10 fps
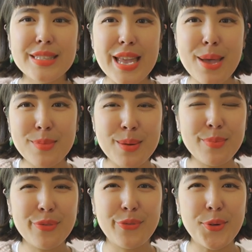Tip
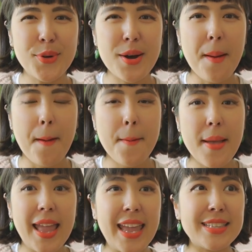number four
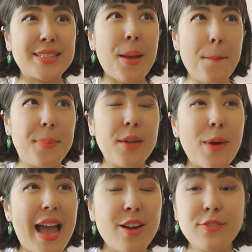is
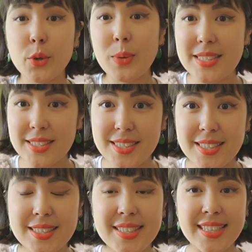beware of
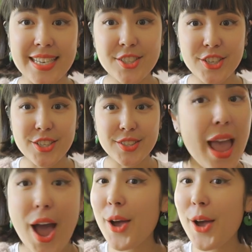twisted stitches.